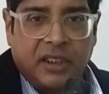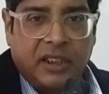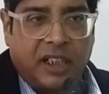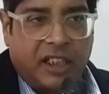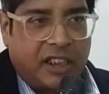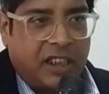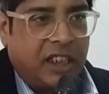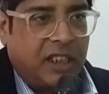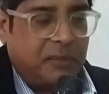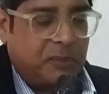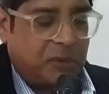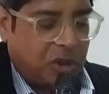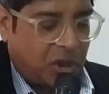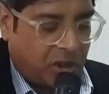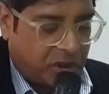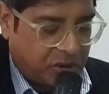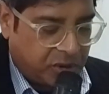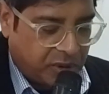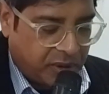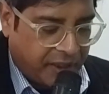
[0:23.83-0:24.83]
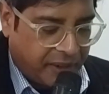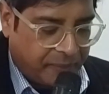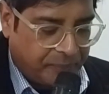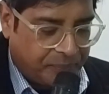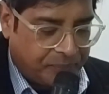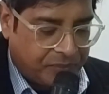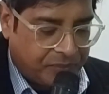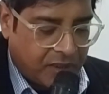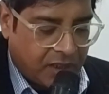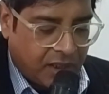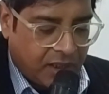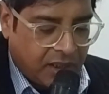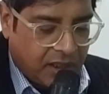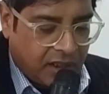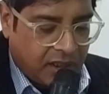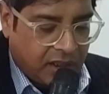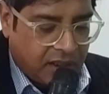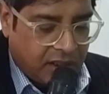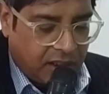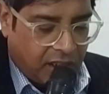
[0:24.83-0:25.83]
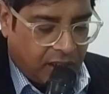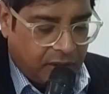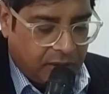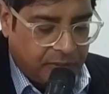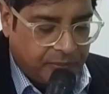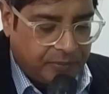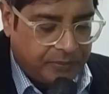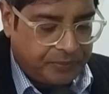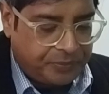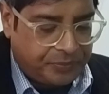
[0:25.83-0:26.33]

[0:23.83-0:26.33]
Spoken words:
cutting him short today. Now,